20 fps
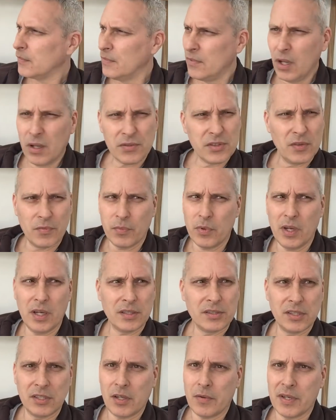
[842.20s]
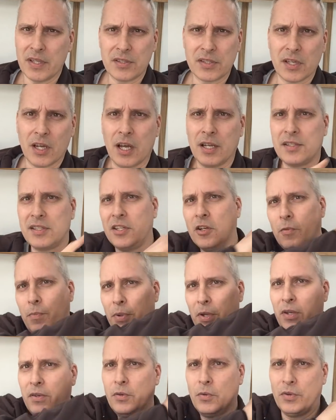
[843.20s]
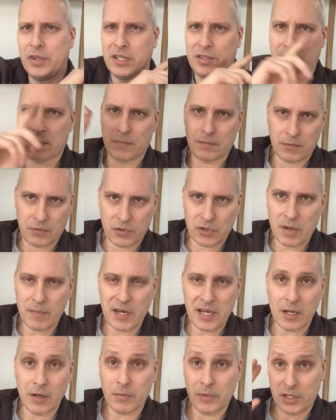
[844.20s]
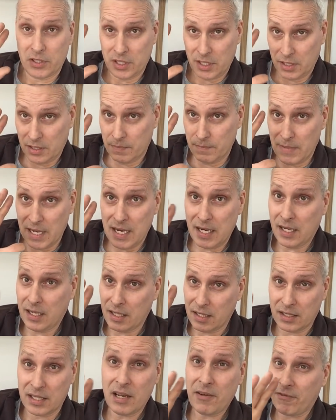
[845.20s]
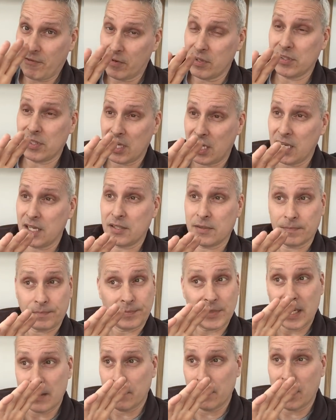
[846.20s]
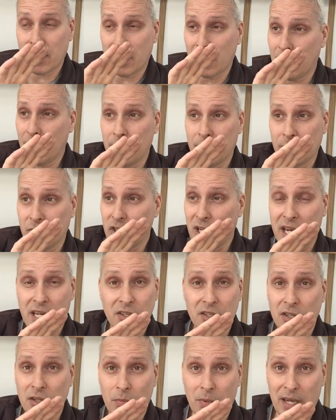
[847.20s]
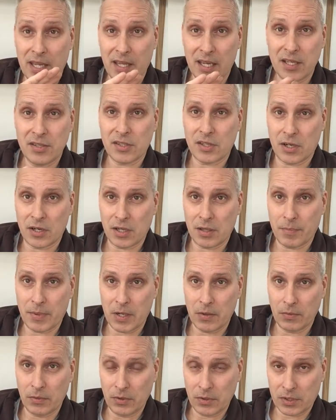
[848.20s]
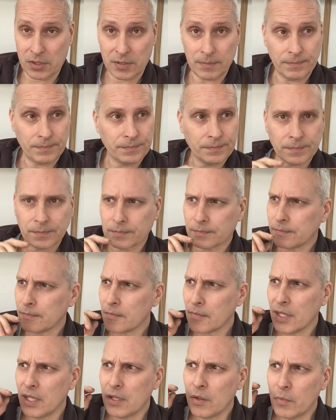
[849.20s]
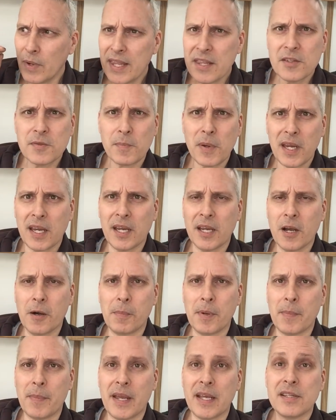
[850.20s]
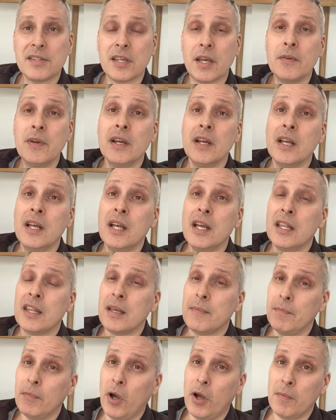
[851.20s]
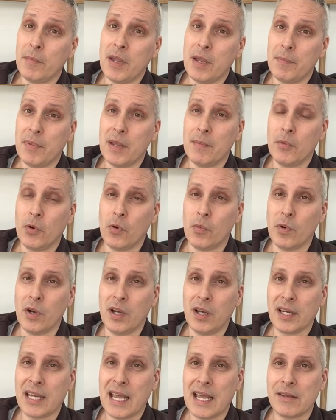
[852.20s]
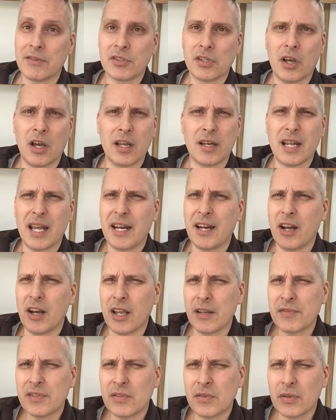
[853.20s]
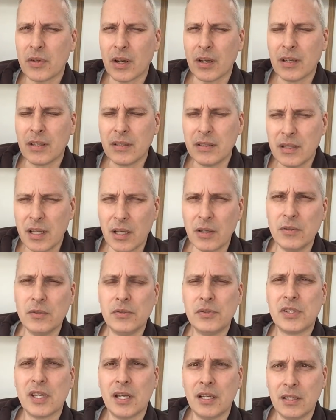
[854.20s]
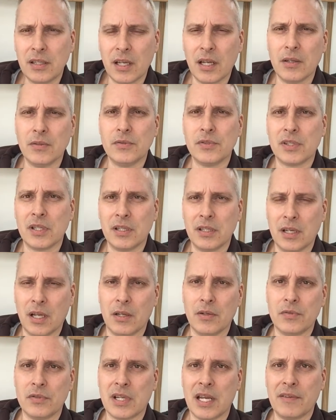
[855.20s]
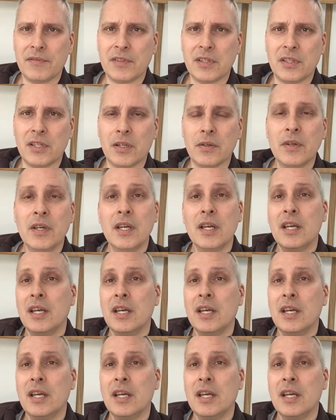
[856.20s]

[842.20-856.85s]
Lots of work to do inside. Still putting all this trimming up, which is making a difference. It is changing the way the inside of the boat looks. The weather's picking up a bit, so there might be a bit more work outside, and I have still got loads and loads and loads left to do.